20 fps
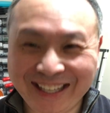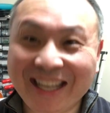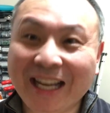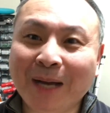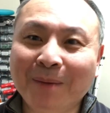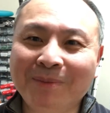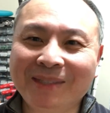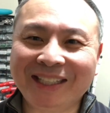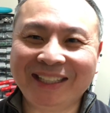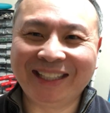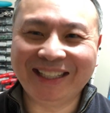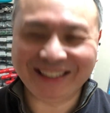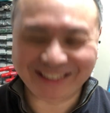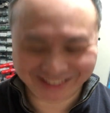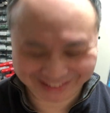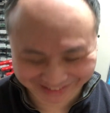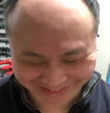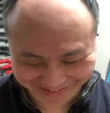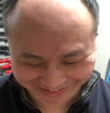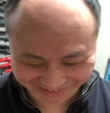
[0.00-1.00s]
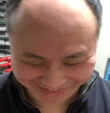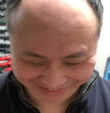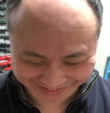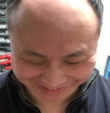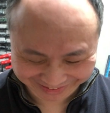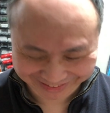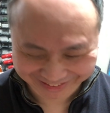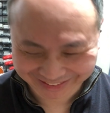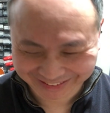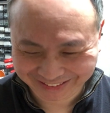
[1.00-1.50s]
upside down.
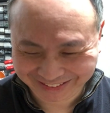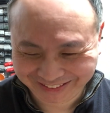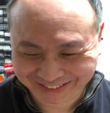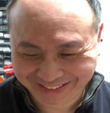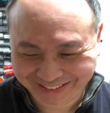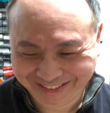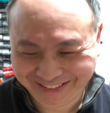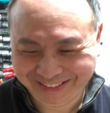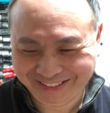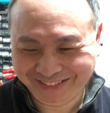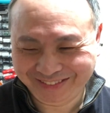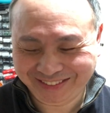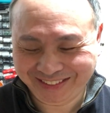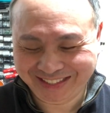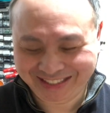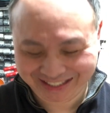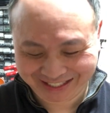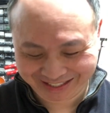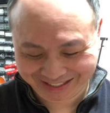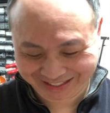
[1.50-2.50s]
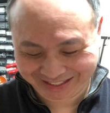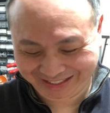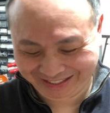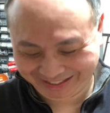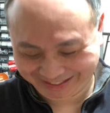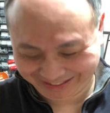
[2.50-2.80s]
1 second.